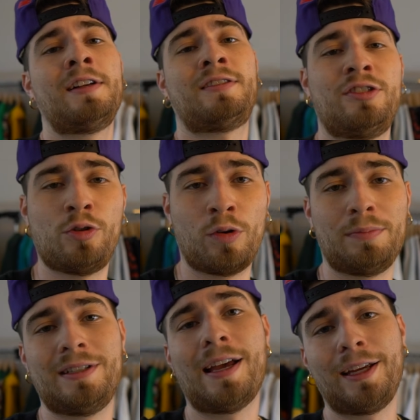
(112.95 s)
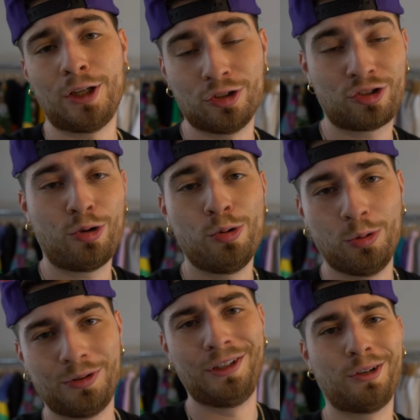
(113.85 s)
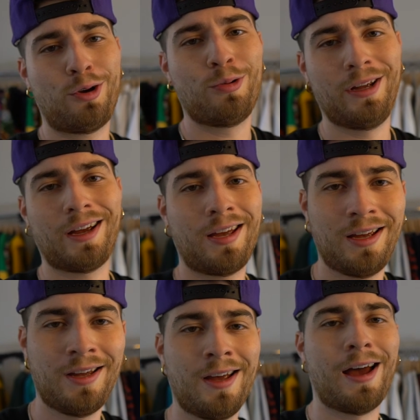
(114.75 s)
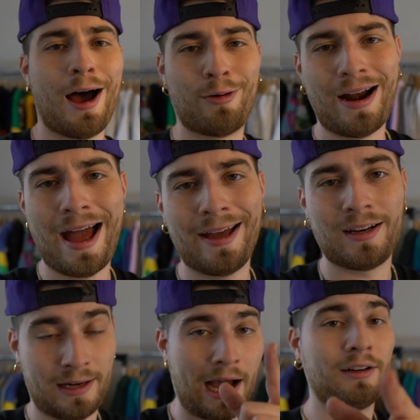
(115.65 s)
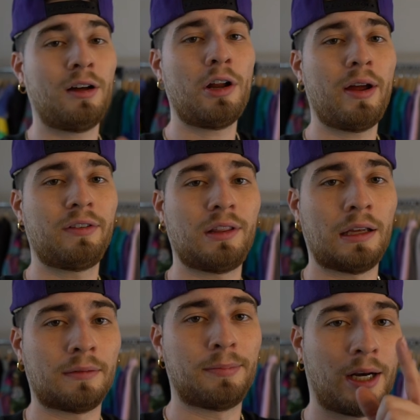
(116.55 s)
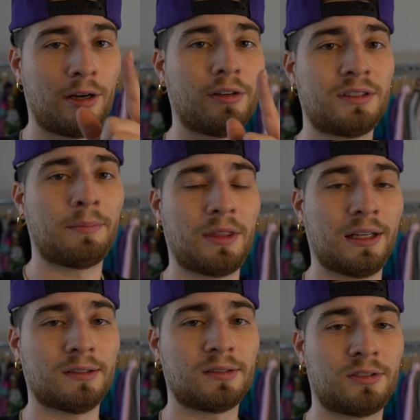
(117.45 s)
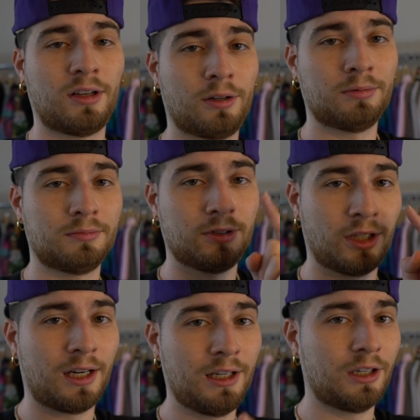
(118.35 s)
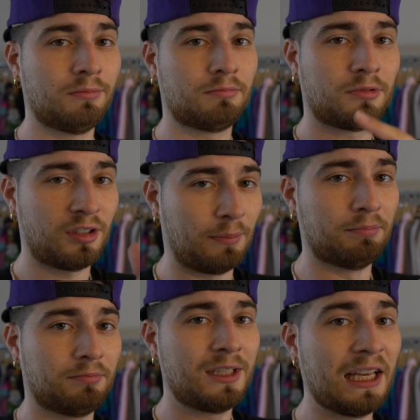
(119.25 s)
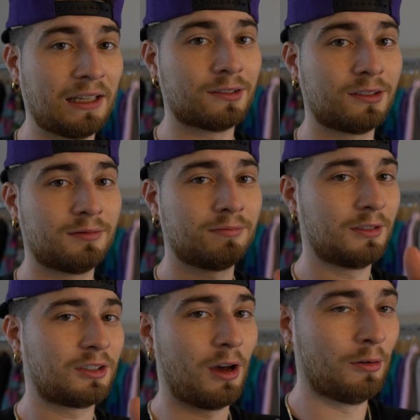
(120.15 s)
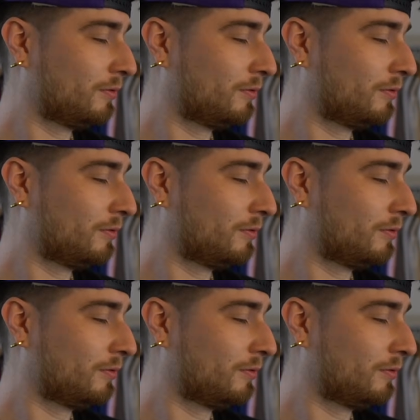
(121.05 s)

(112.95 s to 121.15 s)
since you wanna be taken to school real quick. All right, now I don't know everything, but I know some things. So you're gonna hear some things. Let's go.